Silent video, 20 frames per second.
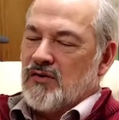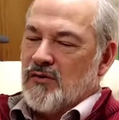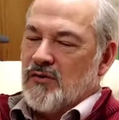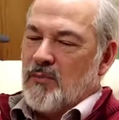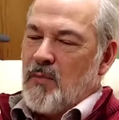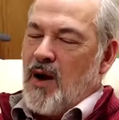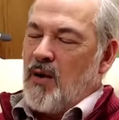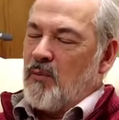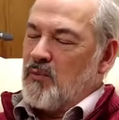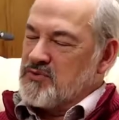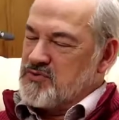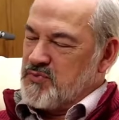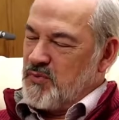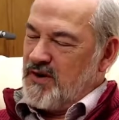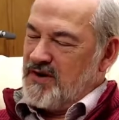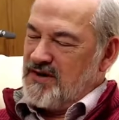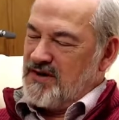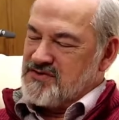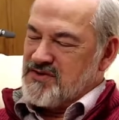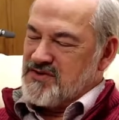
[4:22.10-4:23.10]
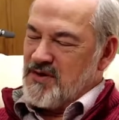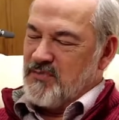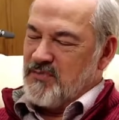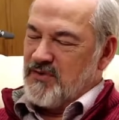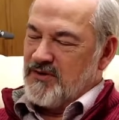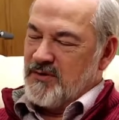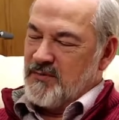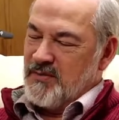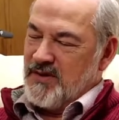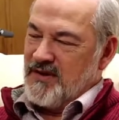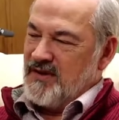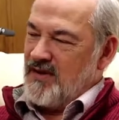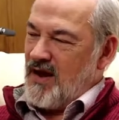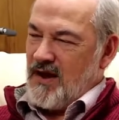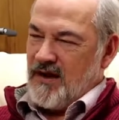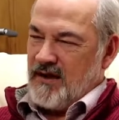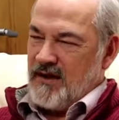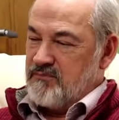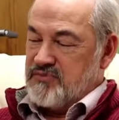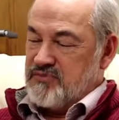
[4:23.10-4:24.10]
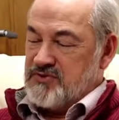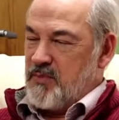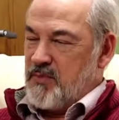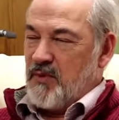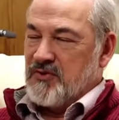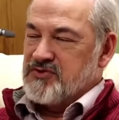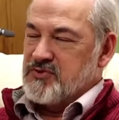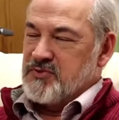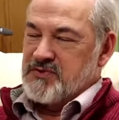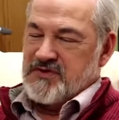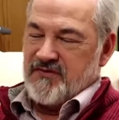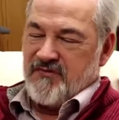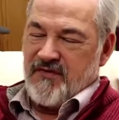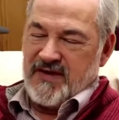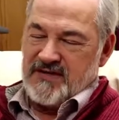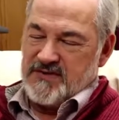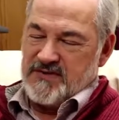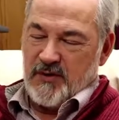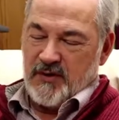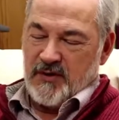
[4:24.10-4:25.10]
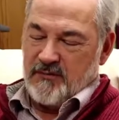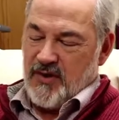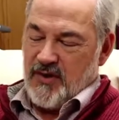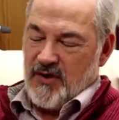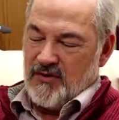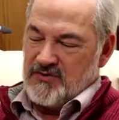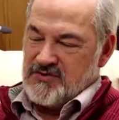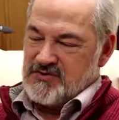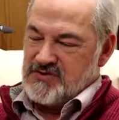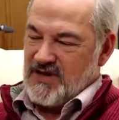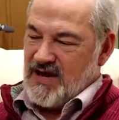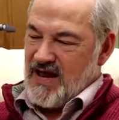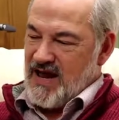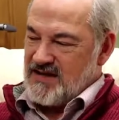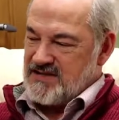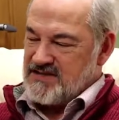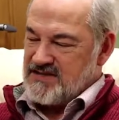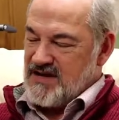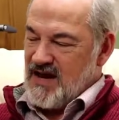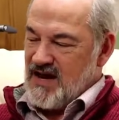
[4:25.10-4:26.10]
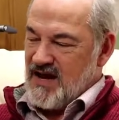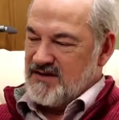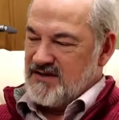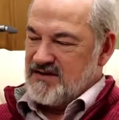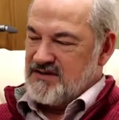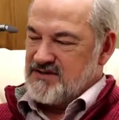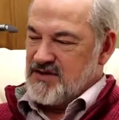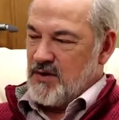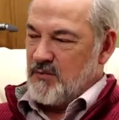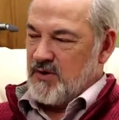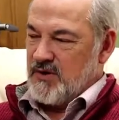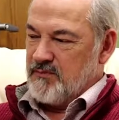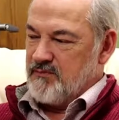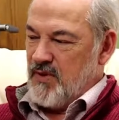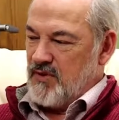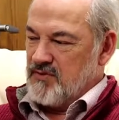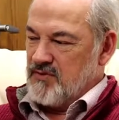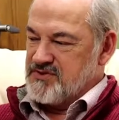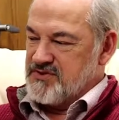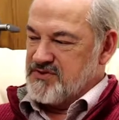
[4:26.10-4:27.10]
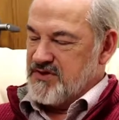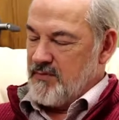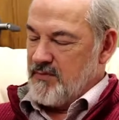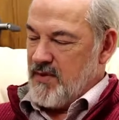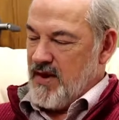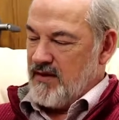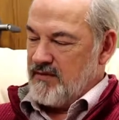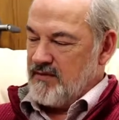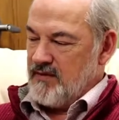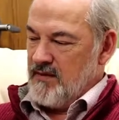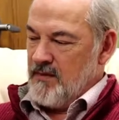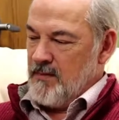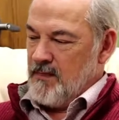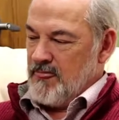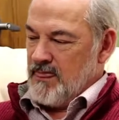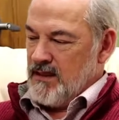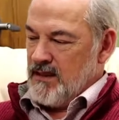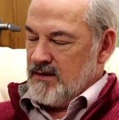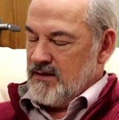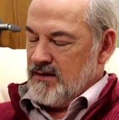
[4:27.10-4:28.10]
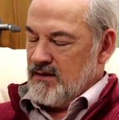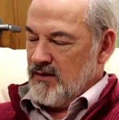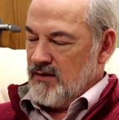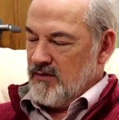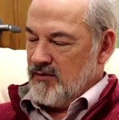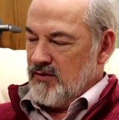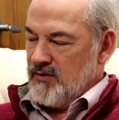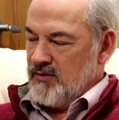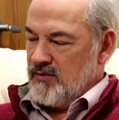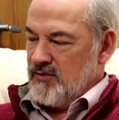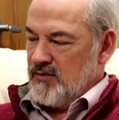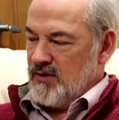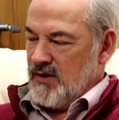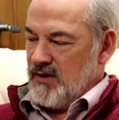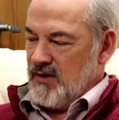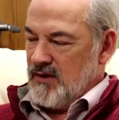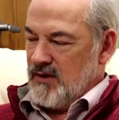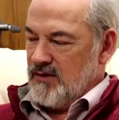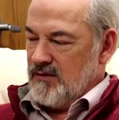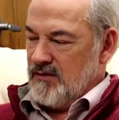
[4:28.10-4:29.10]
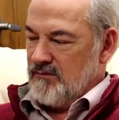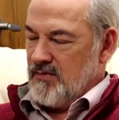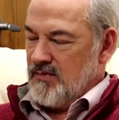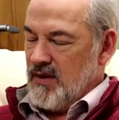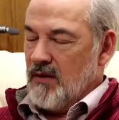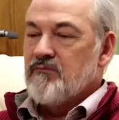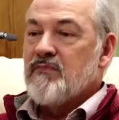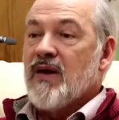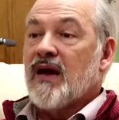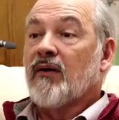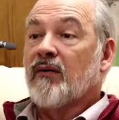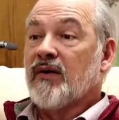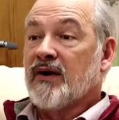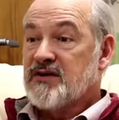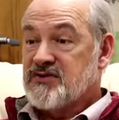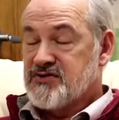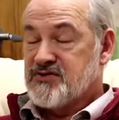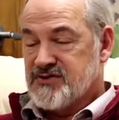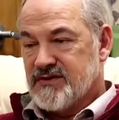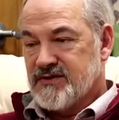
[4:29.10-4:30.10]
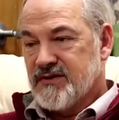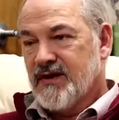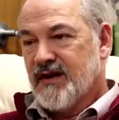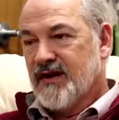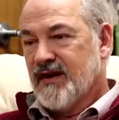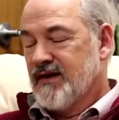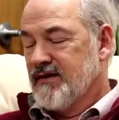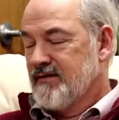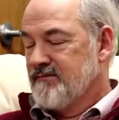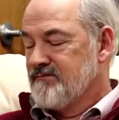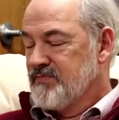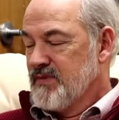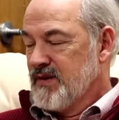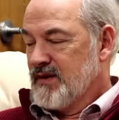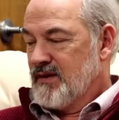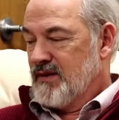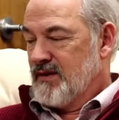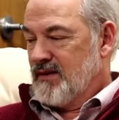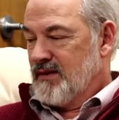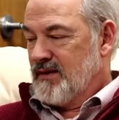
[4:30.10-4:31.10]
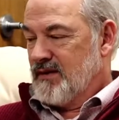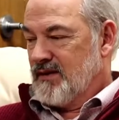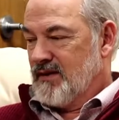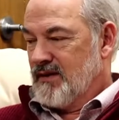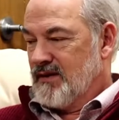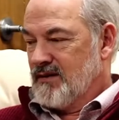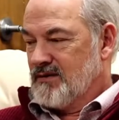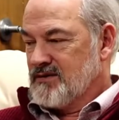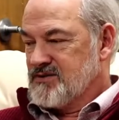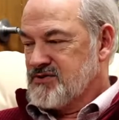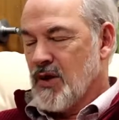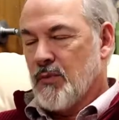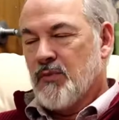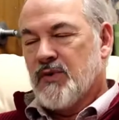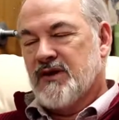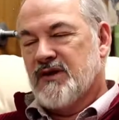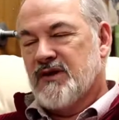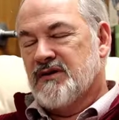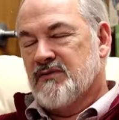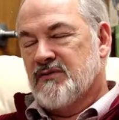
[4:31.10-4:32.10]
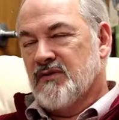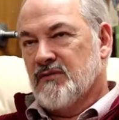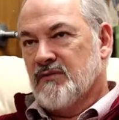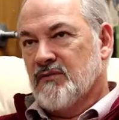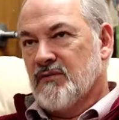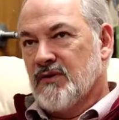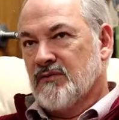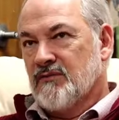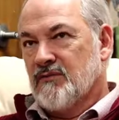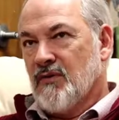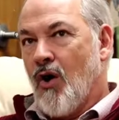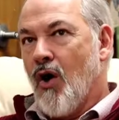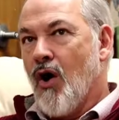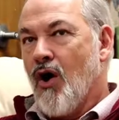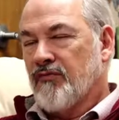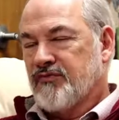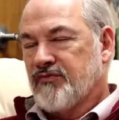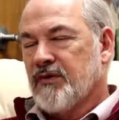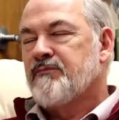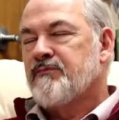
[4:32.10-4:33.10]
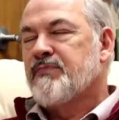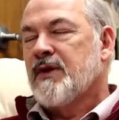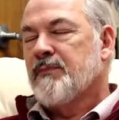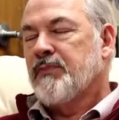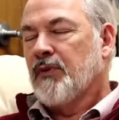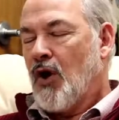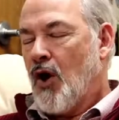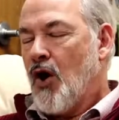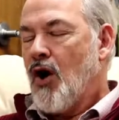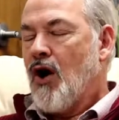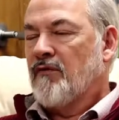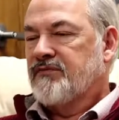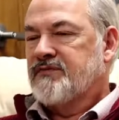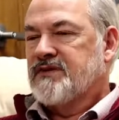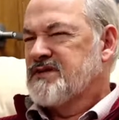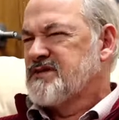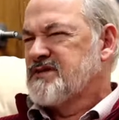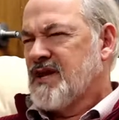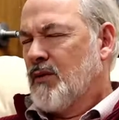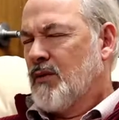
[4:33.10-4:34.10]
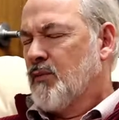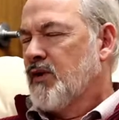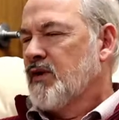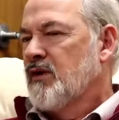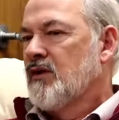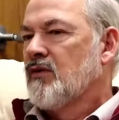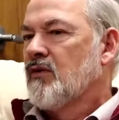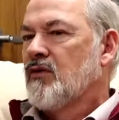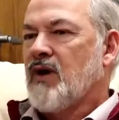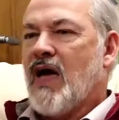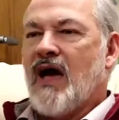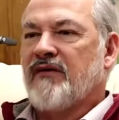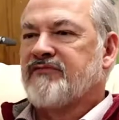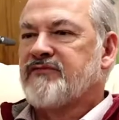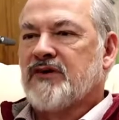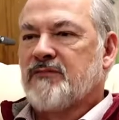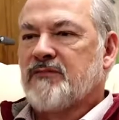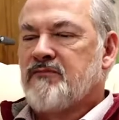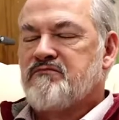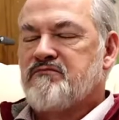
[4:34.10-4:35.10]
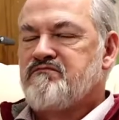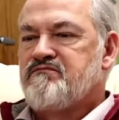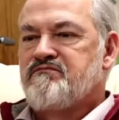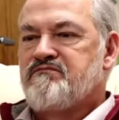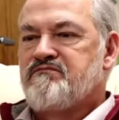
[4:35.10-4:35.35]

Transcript: your mom was reading something to me. I suppose it was a Facebook post last night. Someone had posted about, you know, uh, marriage, and uh, someone had often people often say, "Well, you don't have to